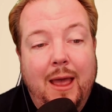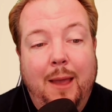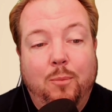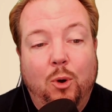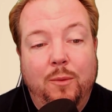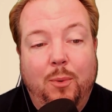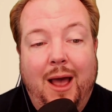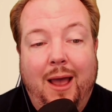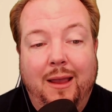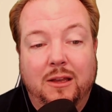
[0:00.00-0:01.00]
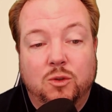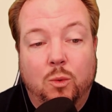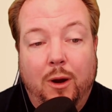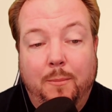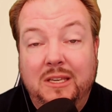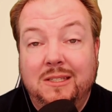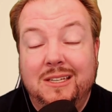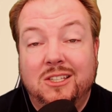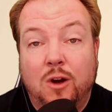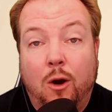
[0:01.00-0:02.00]
And point buy is where
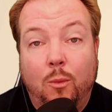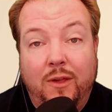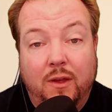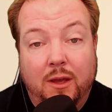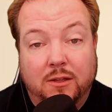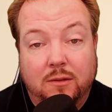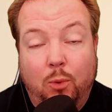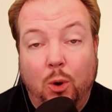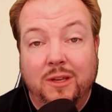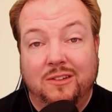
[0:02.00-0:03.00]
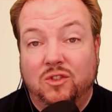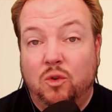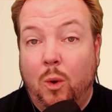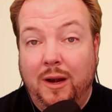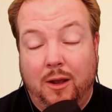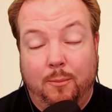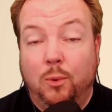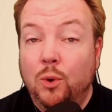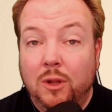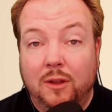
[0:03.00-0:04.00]
PCs start with a
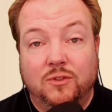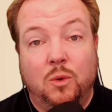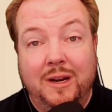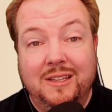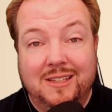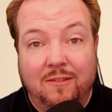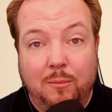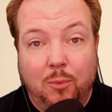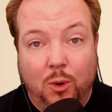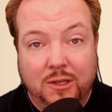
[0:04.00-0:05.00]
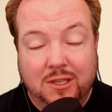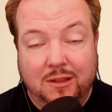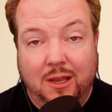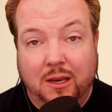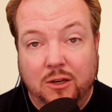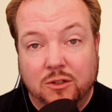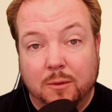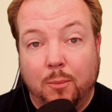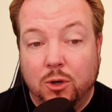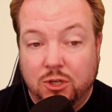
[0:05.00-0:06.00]
pool of 27 points that they can use
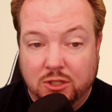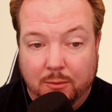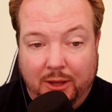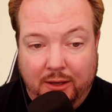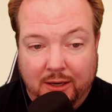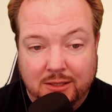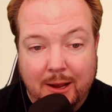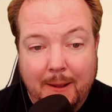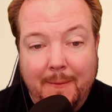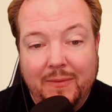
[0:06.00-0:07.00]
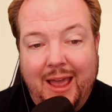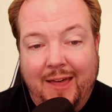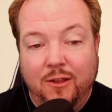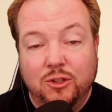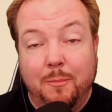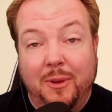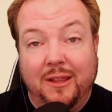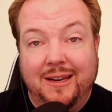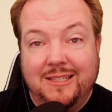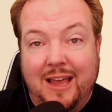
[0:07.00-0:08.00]
to purchase abilities. And those
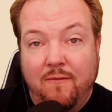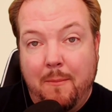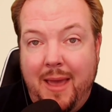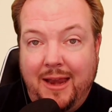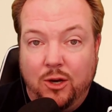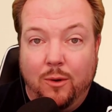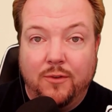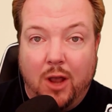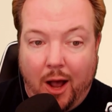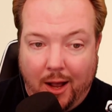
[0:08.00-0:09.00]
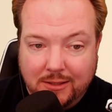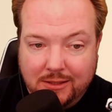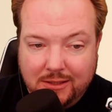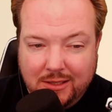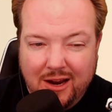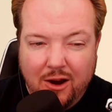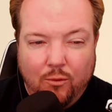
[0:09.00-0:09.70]
abilities have a menu of costs.